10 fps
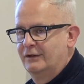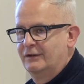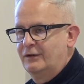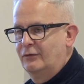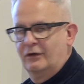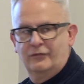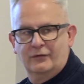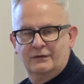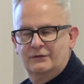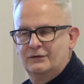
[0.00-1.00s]
Don't go for,
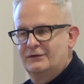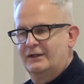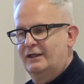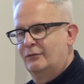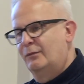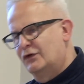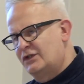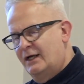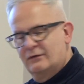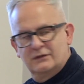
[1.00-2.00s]
just think, can we push
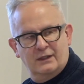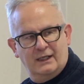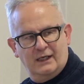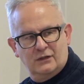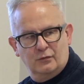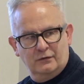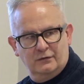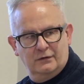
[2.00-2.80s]
it out to the next one?